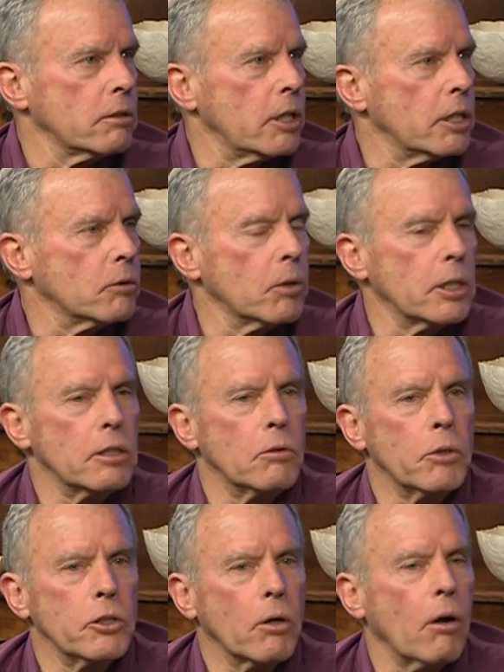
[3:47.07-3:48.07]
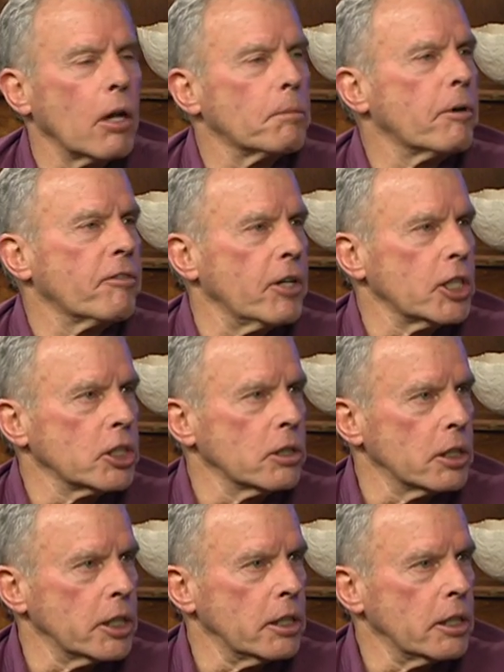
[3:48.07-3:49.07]
And when when you call a
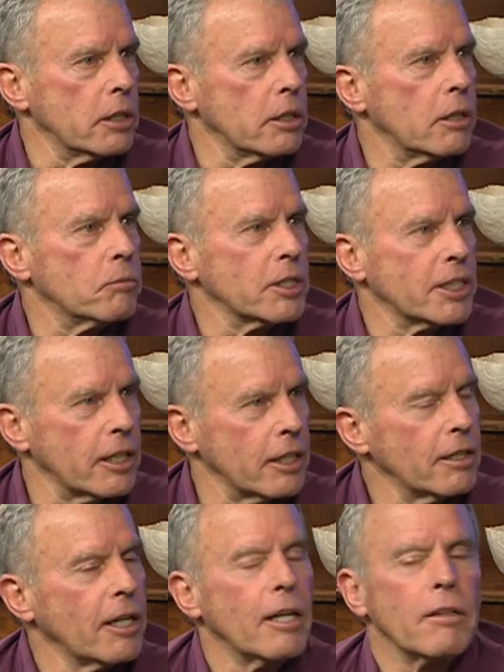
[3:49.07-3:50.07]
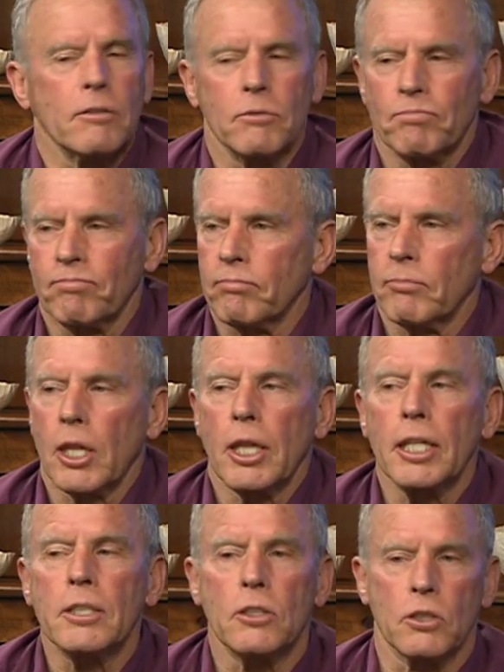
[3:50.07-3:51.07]
professional in and, and we say, mm,
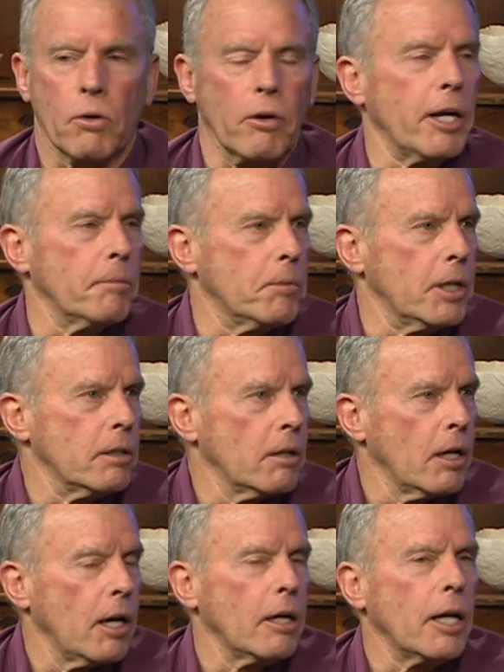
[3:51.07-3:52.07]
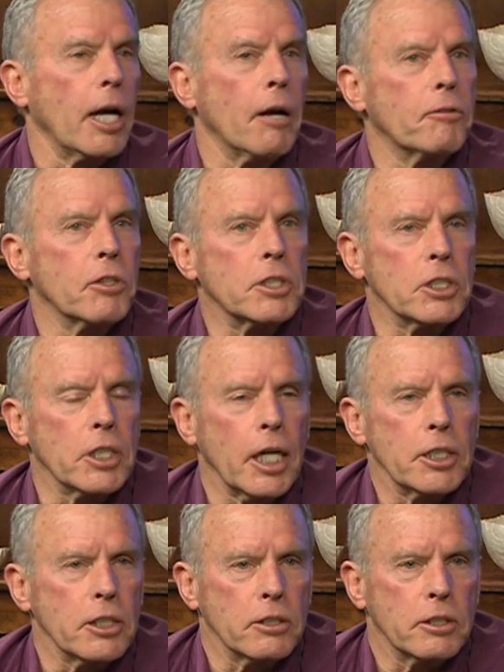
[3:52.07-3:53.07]
this is great, but uh, for instance,
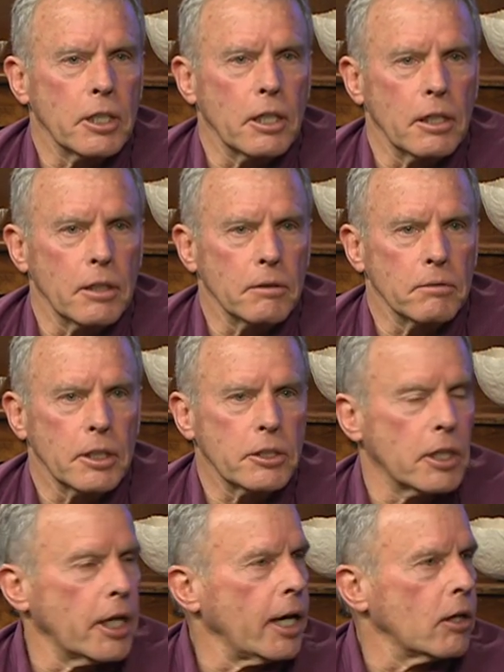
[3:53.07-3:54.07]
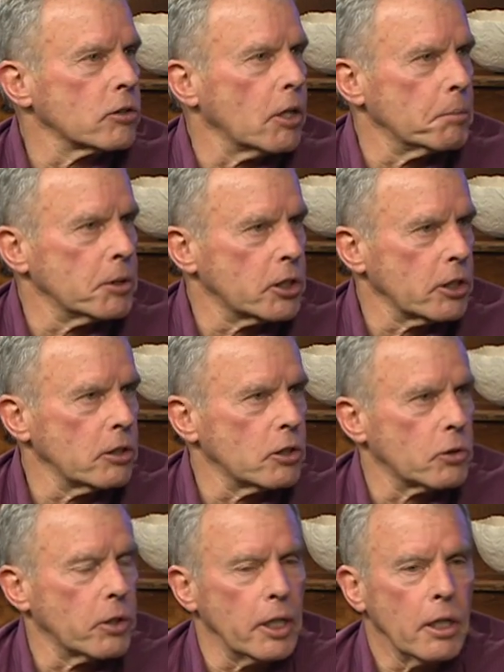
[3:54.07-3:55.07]
I just uh, listed a house up in
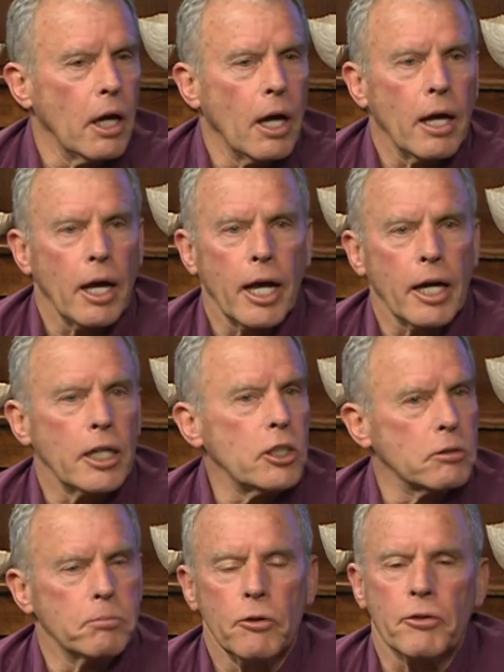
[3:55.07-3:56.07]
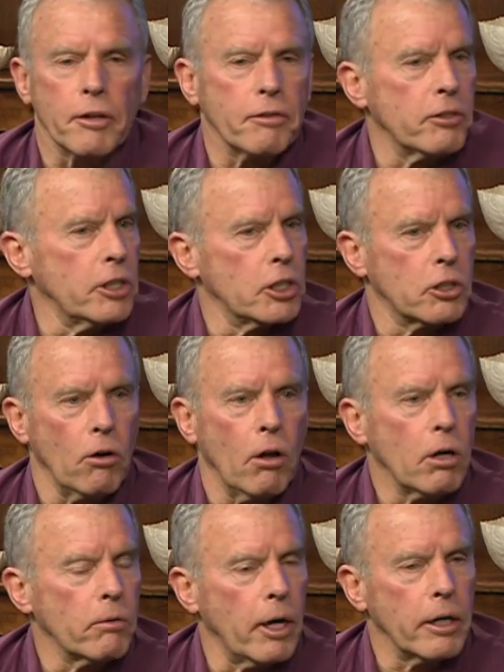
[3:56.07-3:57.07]
Singletree and I just moved their furniture
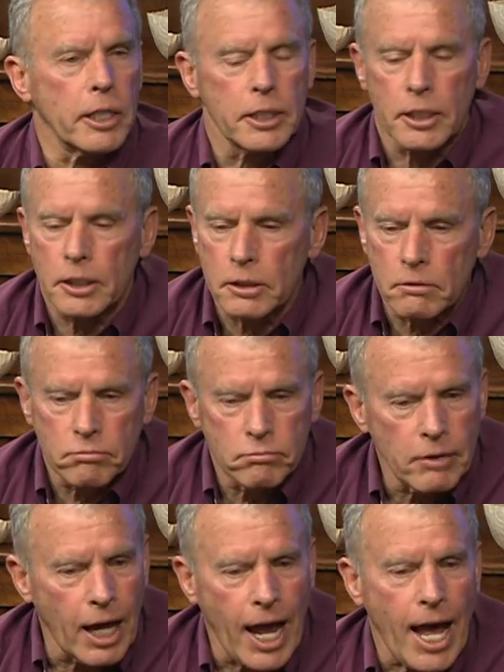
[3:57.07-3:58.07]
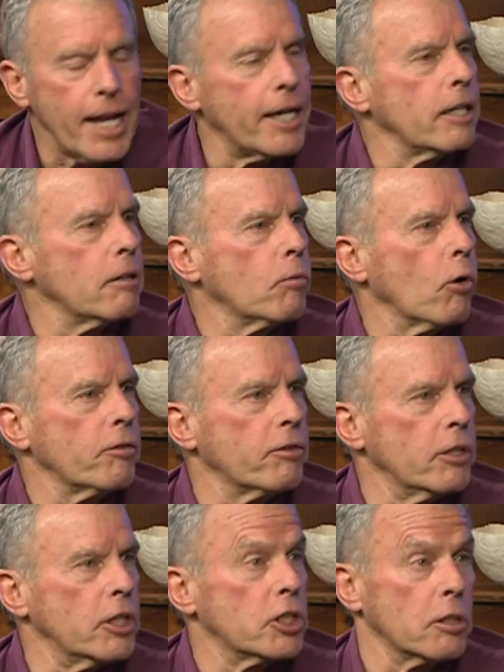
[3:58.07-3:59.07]
all around. I didn't add any more
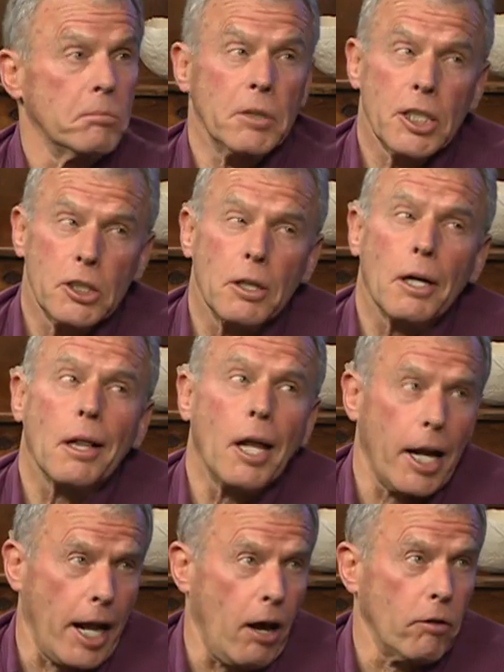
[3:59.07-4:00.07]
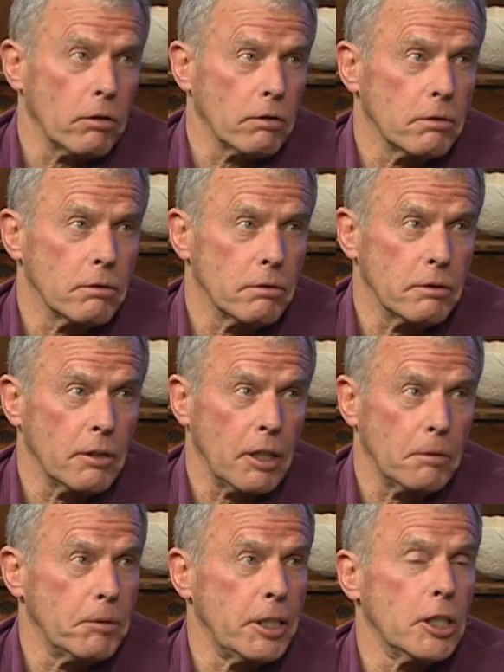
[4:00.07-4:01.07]
furniture, but I took a lot out. Okay.
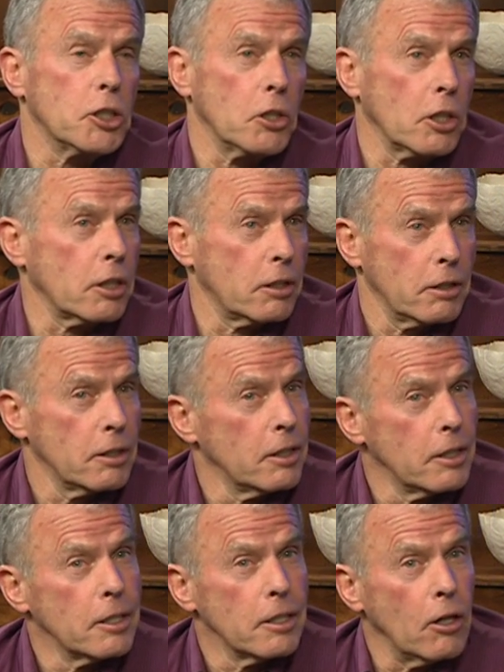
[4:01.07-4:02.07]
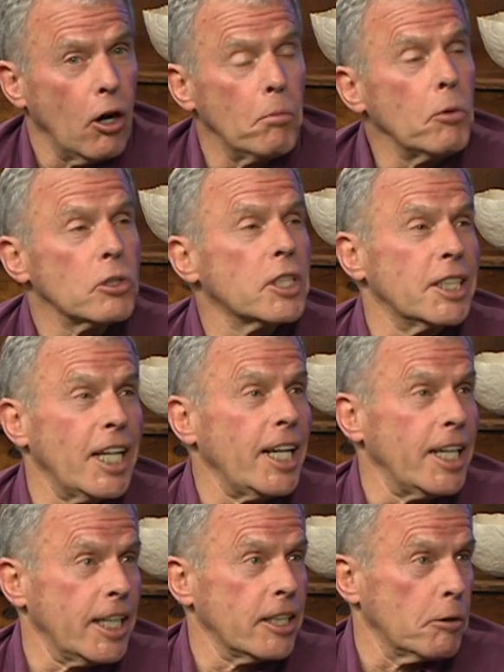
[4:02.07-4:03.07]
I mean, it took almost a day
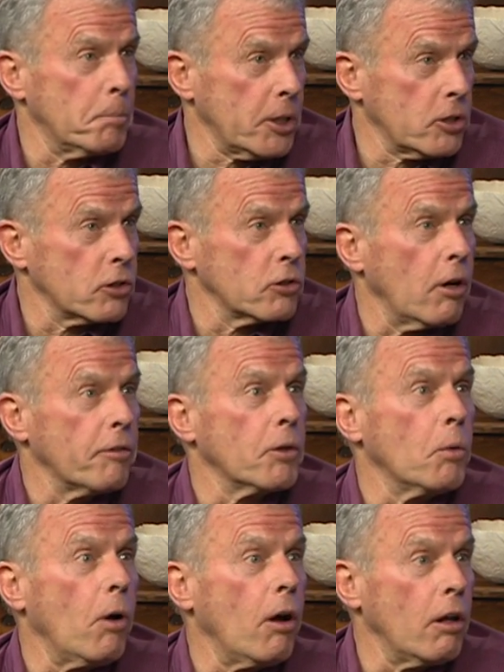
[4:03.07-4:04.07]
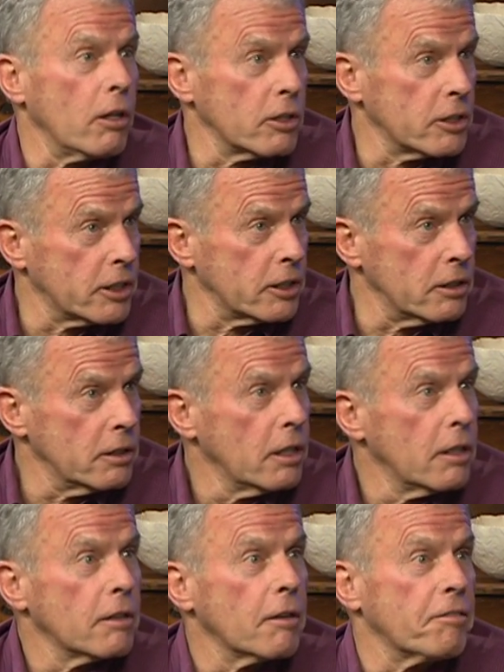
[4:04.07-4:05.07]
to get the pictures off the walls and
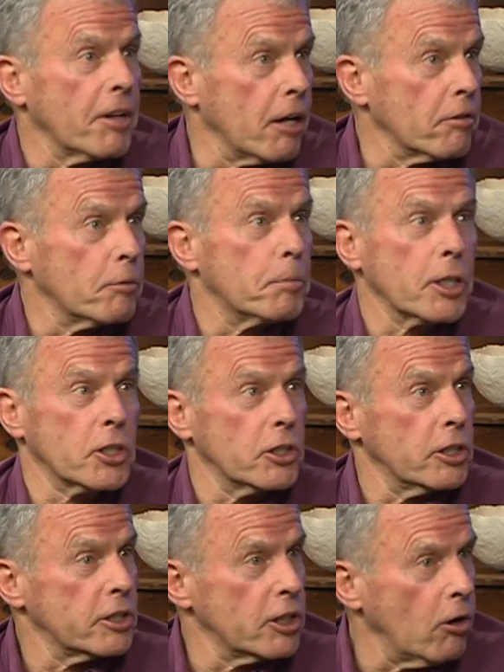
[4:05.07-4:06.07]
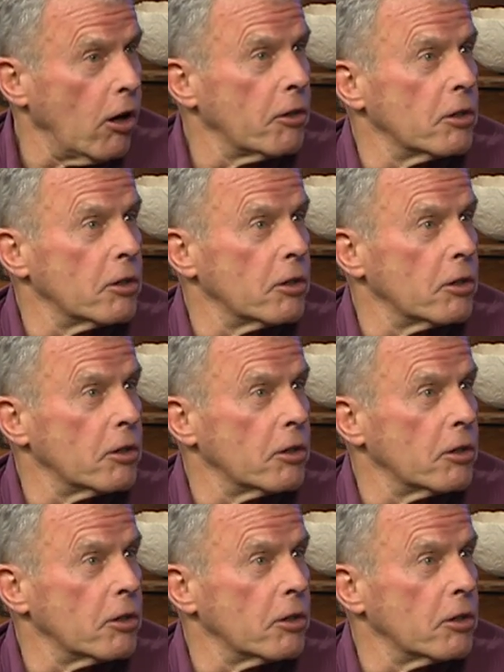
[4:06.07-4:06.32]
the family pictures because and all those.